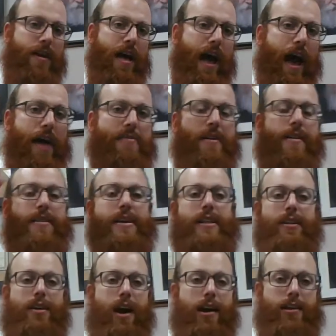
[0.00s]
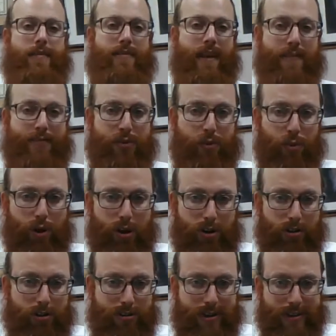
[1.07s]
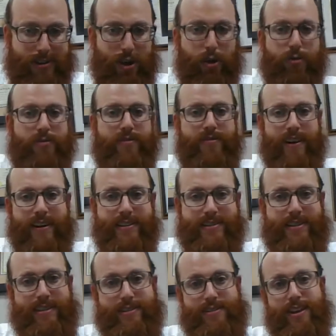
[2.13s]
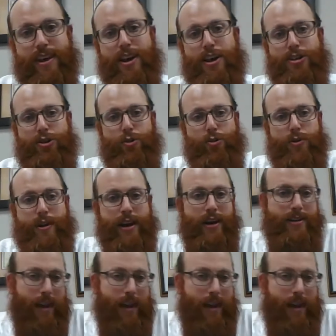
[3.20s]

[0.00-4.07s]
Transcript: and then he kind of left the world to its own devices, so who cares?